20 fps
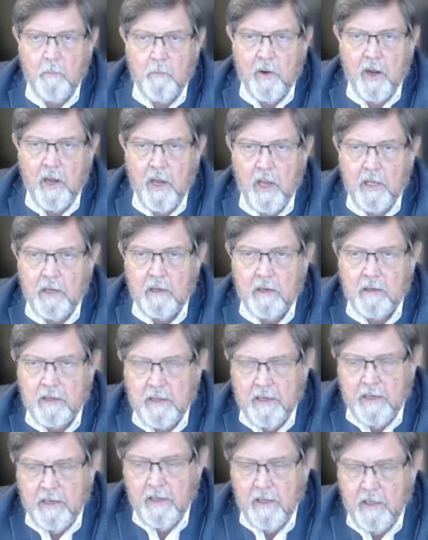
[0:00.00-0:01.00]
And
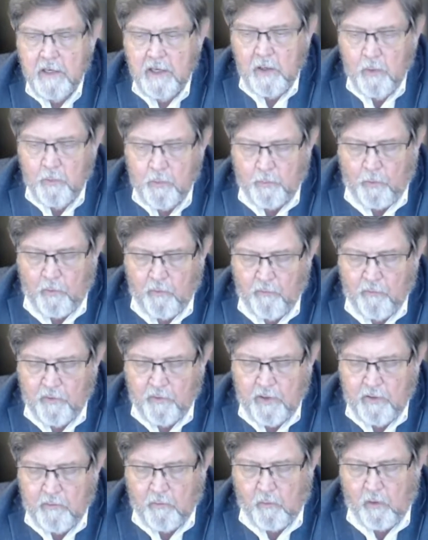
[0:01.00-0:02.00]
here, the person
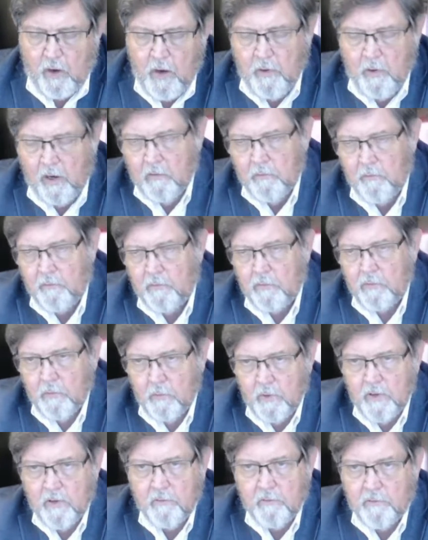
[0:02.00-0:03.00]
at Dry Bones who
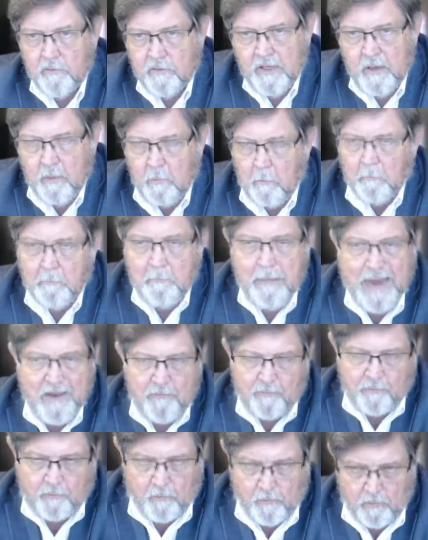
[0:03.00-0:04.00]
is the
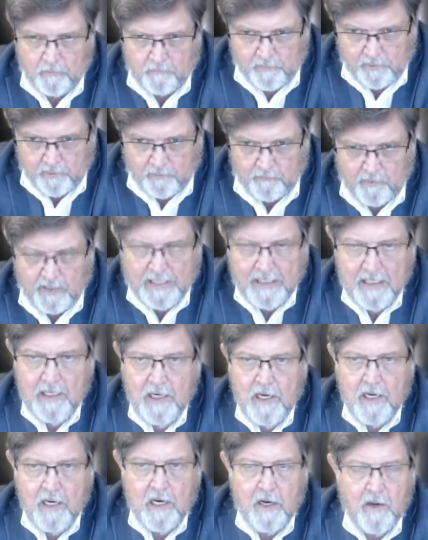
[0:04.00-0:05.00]
master of this
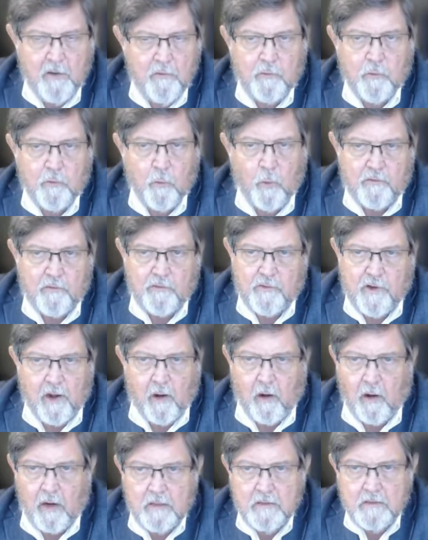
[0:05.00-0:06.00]
is Joyce
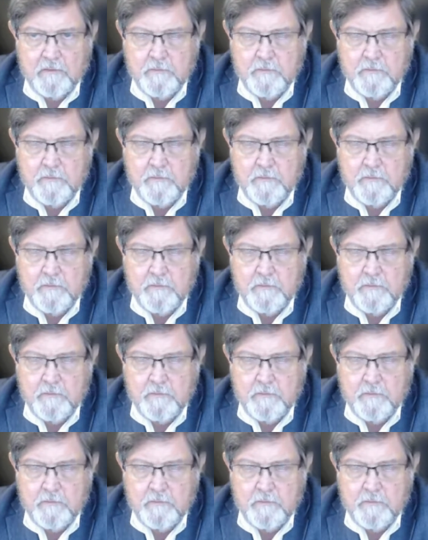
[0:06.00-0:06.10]
Garrett.